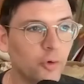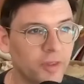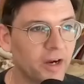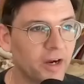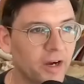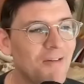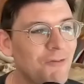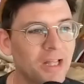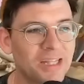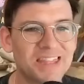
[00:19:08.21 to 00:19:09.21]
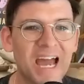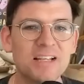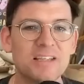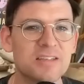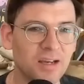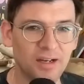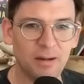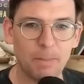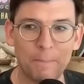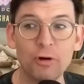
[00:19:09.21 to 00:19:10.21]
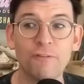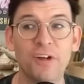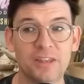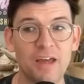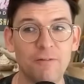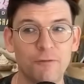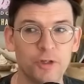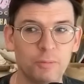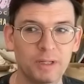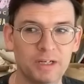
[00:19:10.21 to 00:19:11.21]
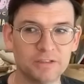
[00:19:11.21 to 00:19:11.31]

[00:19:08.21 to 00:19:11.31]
there, I feel like that's the kind of perfect thing for you. Because